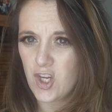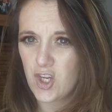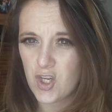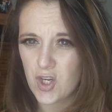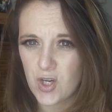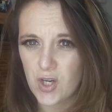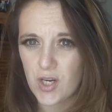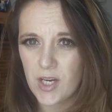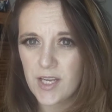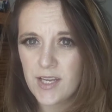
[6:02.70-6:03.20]
a
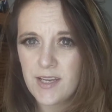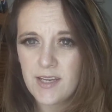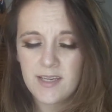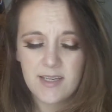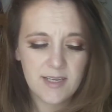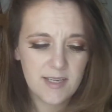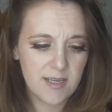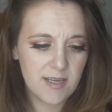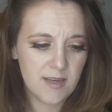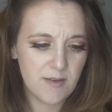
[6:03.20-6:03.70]
good
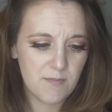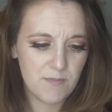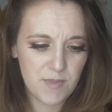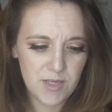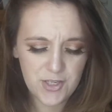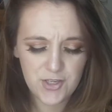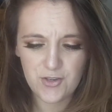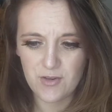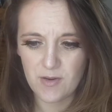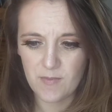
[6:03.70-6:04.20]

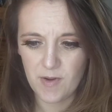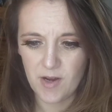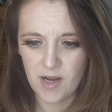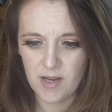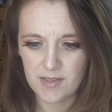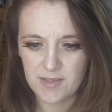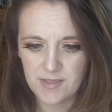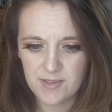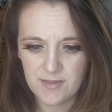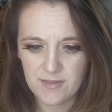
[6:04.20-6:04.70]
mystery
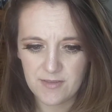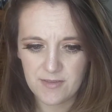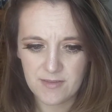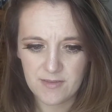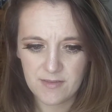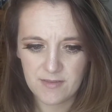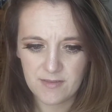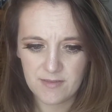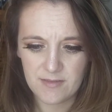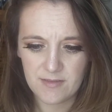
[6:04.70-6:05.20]
box.
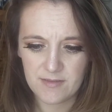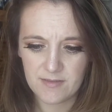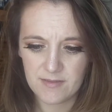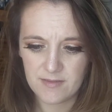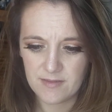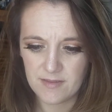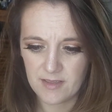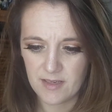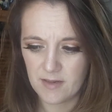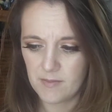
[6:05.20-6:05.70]

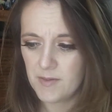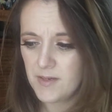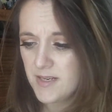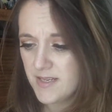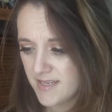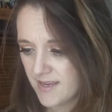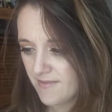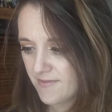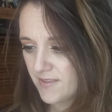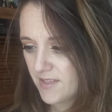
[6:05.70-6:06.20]
I'm
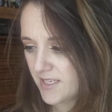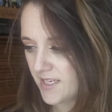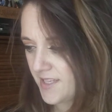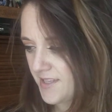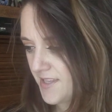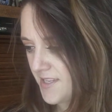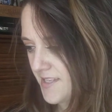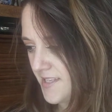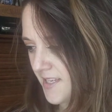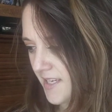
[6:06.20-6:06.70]
going to definitely
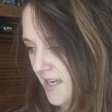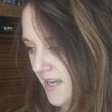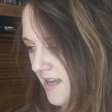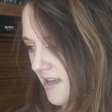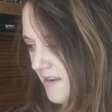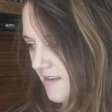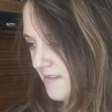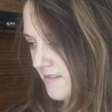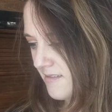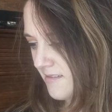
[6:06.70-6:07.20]
get this
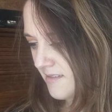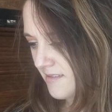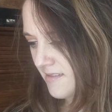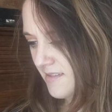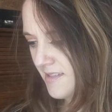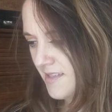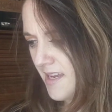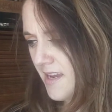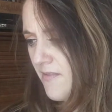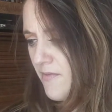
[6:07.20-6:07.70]
again.
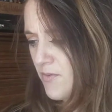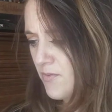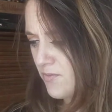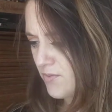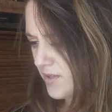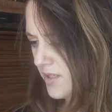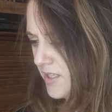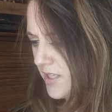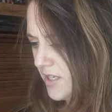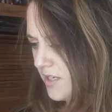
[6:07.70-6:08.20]
They have
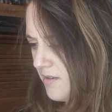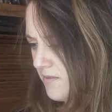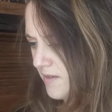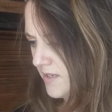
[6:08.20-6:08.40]
a really